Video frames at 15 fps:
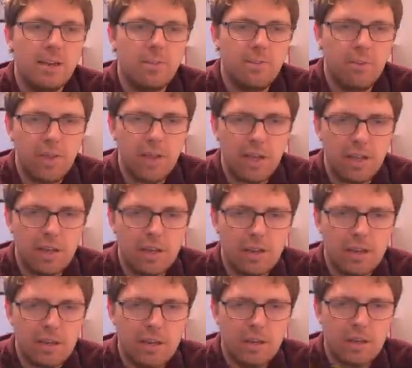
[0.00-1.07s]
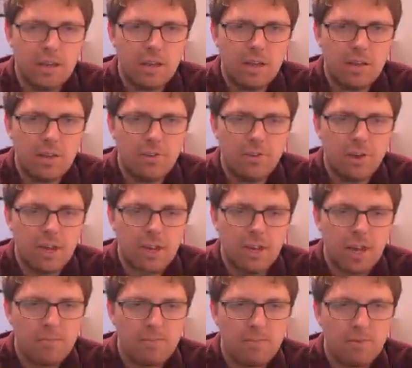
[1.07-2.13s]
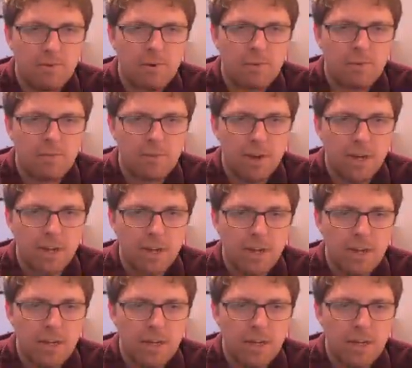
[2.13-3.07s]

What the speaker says: So then let's check top floor. We're fine.